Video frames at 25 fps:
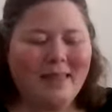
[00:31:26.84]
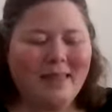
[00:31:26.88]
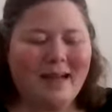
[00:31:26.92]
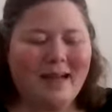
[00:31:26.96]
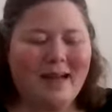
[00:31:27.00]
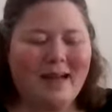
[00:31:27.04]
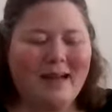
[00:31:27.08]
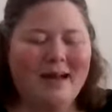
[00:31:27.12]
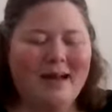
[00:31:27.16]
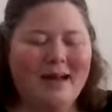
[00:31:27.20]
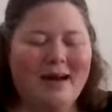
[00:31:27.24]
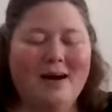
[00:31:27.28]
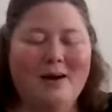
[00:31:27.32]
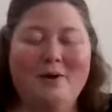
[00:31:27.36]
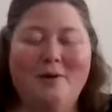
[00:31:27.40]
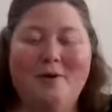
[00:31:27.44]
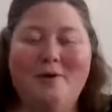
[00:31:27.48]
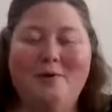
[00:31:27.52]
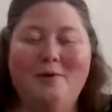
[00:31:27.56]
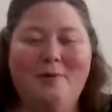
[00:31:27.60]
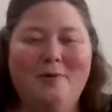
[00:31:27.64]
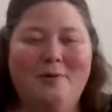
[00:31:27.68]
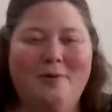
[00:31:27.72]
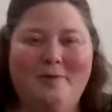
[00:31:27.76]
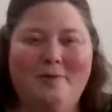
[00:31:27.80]
that
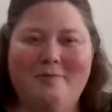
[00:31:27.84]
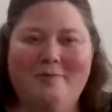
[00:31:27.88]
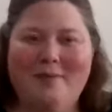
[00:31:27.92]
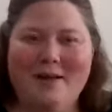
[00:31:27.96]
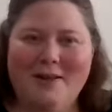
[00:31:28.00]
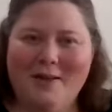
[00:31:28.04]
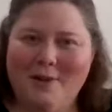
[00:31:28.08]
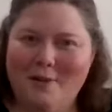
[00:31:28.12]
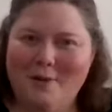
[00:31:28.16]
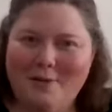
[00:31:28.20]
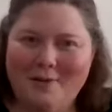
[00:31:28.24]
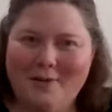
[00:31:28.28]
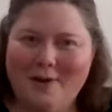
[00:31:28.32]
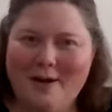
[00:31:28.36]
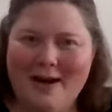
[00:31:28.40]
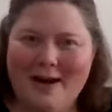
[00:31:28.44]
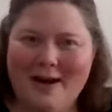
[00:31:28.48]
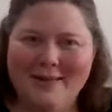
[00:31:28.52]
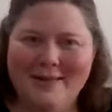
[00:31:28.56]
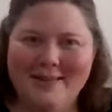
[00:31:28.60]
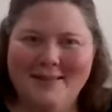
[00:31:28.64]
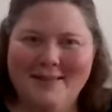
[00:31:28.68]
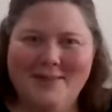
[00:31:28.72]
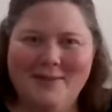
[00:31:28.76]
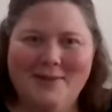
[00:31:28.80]
all who have followed
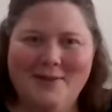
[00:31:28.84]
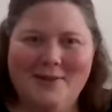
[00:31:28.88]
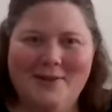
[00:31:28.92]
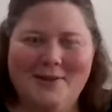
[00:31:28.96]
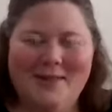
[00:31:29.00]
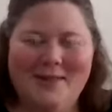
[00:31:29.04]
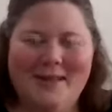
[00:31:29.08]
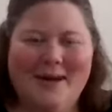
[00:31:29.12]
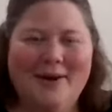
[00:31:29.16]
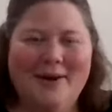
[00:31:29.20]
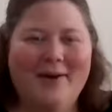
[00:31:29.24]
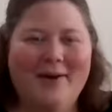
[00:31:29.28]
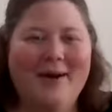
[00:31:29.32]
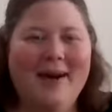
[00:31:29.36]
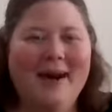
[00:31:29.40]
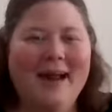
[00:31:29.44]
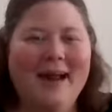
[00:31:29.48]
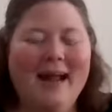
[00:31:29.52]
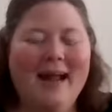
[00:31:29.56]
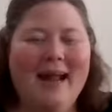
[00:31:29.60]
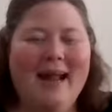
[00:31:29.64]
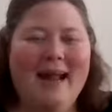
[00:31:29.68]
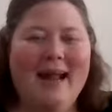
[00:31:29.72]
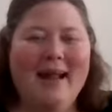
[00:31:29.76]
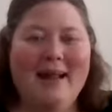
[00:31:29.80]
Christ are there,
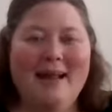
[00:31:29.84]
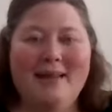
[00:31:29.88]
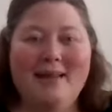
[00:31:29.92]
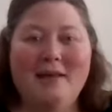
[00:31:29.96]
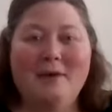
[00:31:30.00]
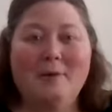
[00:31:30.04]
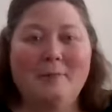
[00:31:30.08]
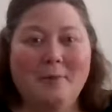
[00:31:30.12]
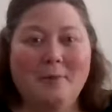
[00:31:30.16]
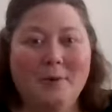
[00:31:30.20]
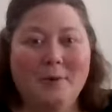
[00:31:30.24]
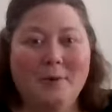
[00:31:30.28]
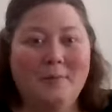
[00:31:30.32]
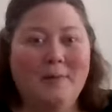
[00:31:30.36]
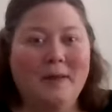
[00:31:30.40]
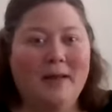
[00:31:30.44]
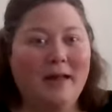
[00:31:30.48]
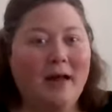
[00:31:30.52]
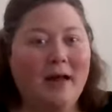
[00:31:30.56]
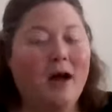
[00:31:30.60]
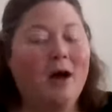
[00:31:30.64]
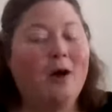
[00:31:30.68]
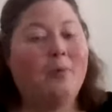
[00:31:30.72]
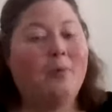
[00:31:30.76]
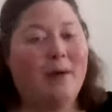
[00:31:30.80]
and it will
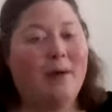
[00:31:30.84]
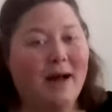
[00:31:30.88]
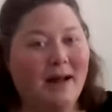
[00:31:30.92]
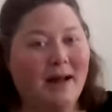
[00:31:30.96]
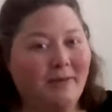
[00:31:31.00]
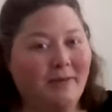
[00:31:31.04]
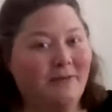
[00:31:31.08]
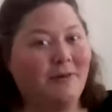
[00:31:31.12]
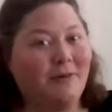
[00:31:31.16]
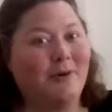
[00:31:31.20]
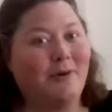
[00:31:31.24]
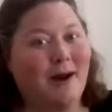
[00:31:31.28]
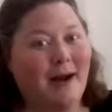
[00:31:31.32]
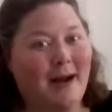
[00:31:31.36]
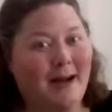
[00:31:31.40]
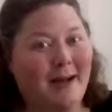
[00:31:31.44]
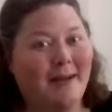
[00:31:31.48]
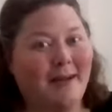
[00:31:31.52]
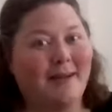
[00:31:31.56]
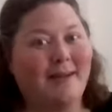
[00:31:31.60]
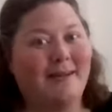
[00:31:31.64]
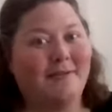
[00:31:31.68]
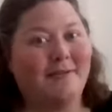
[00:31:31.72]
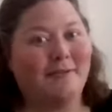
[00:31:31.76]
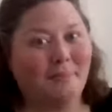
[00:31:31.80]
be a wide
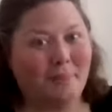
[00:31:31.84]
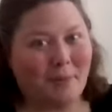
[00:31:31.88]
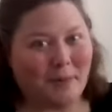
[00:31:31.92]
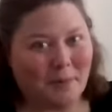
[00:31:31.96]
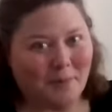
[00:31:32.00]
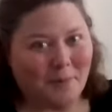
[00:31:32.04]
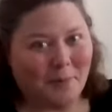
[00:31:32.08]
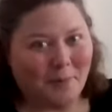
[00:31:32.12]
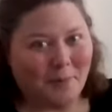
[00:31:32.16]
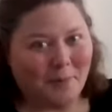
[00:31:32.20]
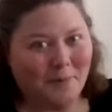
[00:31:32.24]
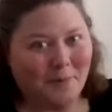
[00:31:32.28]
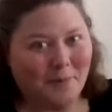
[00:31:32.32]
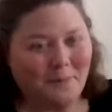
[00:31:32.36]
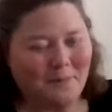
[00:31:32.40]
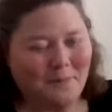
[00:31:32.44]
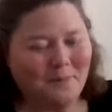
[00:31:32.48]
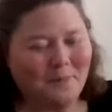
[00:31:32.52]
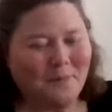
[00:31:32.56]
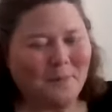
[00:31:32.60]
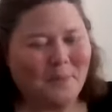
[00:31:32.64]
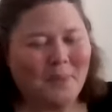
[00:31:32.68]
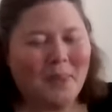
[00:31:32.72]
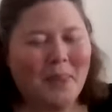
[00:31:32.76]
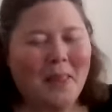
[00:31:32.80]
variety of people.
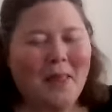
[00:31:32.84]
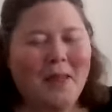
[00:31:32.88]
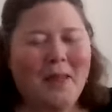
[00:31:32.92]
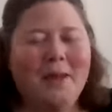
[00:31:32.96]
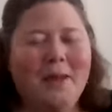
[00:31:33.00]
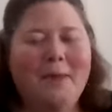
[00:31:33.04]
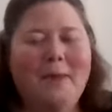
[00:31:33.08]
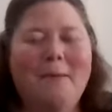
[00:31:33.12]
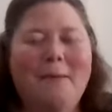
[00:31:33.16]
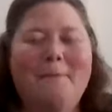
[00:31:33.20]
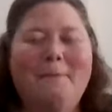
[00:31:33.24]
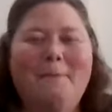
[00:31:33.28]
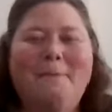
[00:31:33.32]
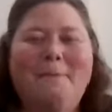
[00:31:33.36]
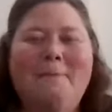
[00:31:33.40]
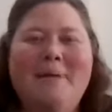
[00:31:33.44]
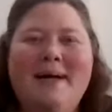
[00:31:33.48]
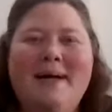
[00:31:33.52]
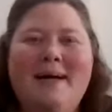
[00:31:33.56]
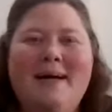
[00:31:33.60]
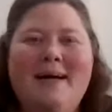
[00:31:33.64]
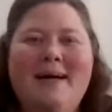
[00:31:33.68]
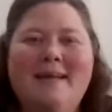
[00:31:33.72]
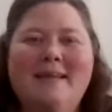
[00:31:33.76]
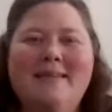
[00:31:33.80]

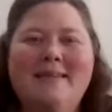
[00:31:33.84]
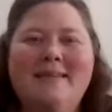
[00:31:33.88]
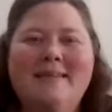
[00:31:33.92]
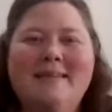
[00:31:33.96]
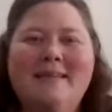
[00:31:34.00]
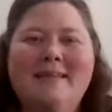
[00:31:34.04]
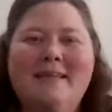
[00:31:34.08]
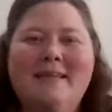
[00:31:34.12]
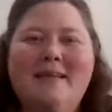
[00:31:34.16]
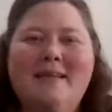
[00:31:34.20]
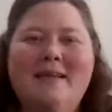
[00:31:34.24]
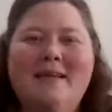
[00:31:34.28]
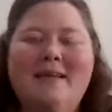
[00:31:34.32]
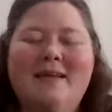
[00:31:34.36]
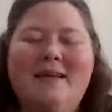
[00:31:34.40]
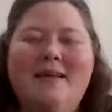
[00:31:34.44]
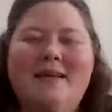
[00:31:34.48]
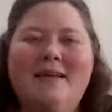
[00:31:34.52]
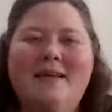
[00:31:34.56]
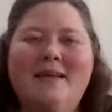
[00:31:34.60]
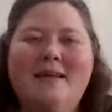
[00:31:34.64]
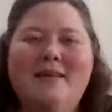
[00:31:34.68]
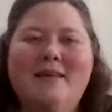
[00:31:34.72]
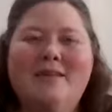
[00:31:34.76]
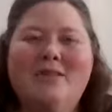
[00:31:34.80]
But
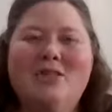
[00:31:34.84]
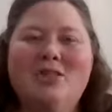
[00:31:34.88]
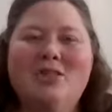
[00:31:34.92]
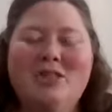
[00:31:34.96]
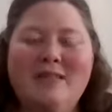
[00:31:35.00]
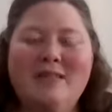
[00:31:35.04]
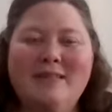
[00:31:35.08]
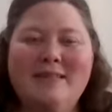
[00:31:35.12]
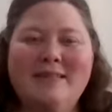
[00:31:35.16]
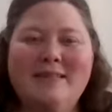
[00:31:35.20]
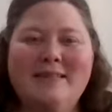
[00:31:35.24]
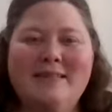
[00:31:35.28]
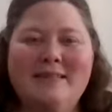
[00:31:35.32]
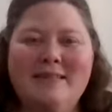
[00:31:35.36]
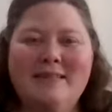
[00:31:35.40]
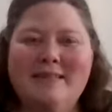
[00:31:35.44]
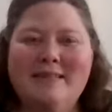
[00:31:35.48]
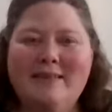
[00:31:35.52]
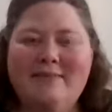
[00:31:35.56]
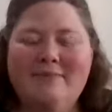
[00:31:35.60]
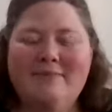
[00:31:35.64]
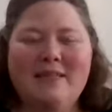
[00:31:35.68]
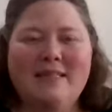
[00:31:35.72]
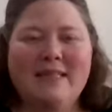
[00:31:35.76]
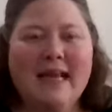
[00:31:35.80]
Jesus's
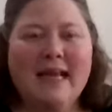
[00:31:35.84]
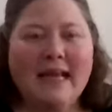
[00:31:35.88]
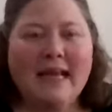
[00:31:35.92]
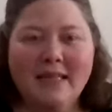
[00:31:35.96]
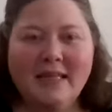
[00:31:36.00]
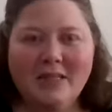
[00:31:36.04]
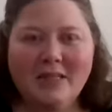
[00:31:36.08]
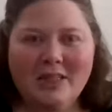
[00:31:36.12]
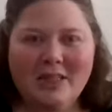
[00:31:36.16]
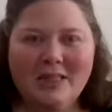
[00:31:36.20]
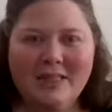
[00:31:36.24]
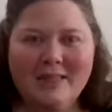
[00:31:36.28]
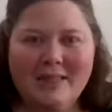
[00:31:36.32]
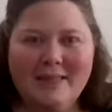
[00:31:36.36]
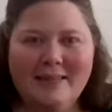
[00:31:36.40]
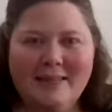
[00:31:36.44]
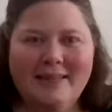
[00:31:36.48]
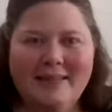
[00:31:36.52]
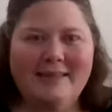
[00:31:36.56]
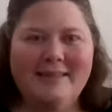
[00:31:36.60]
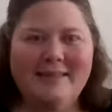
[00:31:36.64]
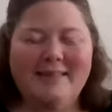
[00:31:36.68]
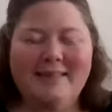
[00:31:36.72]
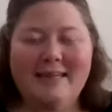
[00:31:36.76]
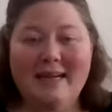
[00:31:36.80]
invitation
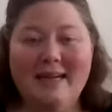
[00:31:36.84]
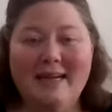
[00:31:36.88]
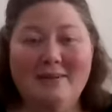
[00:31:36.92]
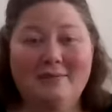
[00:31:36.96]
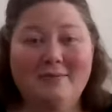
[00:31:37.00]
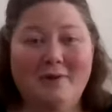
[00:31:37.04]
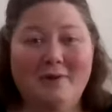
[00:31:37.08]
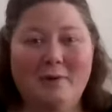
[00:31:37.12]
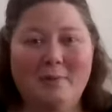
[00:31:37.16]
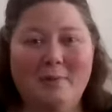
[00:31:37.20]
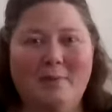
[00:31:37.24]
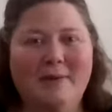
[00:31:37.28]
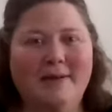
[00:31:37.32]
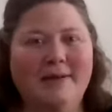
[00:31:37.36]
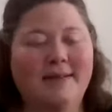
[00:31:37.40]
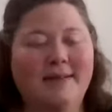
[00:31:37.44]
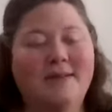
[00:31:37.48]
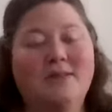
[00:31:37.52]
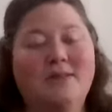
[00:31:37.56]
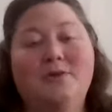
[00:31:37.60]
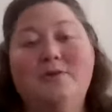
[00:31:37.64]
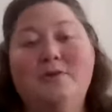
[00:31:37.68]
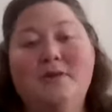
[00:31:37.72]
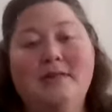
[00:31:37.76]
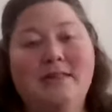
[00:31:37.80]
is to everyone.
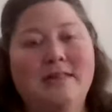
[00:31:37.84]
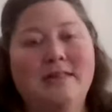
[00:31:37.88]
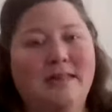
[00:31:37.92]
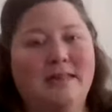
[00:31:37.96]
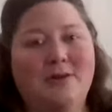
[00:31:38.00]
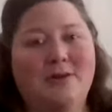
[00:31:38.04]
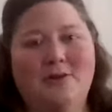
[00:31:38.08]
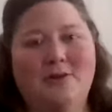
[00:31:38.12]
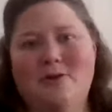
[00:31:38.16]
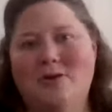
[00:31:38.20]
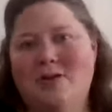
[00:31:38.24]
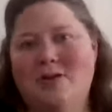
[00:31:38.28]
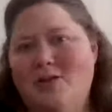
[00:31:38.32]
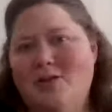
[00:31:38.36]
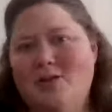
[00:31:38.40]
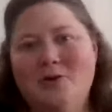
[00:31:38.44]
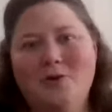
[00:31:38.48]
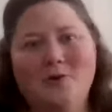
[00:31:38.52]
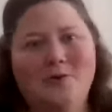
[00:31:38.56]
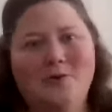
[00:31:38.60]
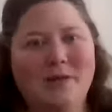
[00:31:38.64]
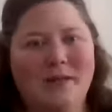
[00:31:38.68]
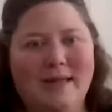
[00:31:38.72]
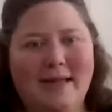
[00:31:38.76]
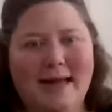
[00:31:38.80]
It's to the sinners, it's
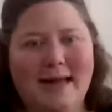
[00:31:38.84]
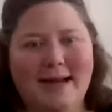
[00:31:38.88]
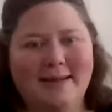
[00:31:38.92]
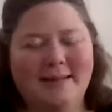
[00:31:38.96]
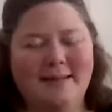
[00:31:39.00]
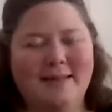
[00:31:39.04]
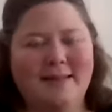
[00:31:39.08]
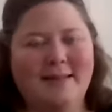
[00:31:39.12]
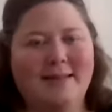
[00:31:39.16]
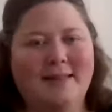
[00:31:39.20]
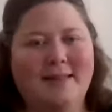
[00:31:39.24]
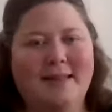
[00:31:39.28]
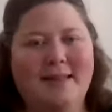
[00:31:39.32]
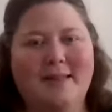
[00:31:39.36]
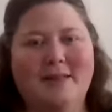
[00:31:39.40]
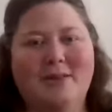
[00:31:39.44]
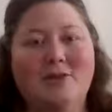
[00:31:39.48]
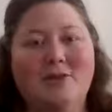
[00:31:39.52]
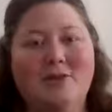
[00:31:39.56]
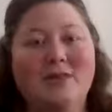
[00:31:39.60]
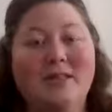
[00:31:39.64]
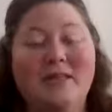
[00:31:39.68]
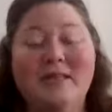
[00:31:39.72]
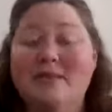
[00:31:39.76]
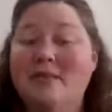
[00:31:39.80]
to the tax
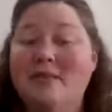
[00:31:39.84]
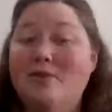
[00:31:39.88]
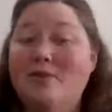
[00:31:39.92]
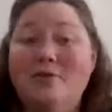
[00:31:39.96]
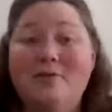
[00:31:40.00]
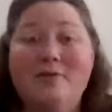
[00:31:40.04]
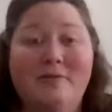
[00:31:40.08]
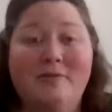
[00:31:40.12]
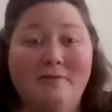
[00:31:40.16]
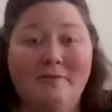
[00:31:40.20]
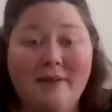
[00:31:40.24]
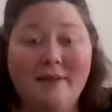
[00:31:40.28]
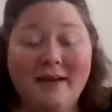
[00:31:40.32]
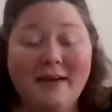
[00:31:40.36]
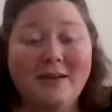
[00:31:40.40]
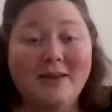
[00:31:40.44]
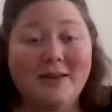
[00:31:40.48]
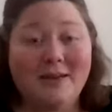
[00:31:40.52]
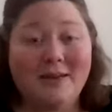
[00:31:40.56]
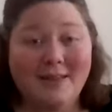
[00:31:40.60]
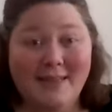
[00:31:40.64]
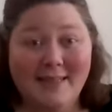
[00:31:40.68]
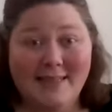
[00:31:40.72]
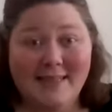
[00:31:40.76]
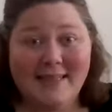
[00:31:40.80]
collectors, it's to the
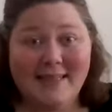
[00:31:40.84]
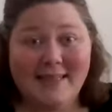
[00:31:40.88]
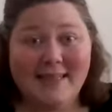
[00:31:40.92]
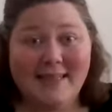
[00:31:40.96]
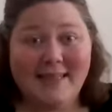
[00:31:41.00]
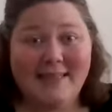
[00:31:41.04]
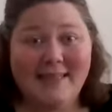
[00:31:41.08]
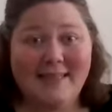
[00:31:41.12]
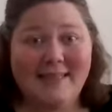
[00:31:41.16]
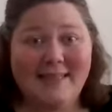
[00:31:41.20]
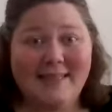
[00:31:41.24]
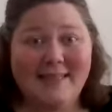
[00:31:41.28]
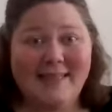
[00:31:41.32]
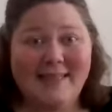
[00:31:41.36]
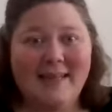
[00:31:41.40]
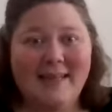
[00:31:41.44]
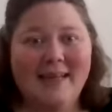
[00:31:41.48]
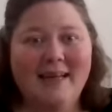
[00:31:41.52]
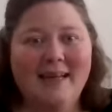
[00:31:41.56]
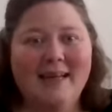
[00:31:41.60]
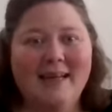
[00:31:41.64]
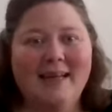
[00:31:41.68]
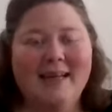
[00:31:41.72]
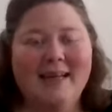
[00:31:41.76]
Pharisees,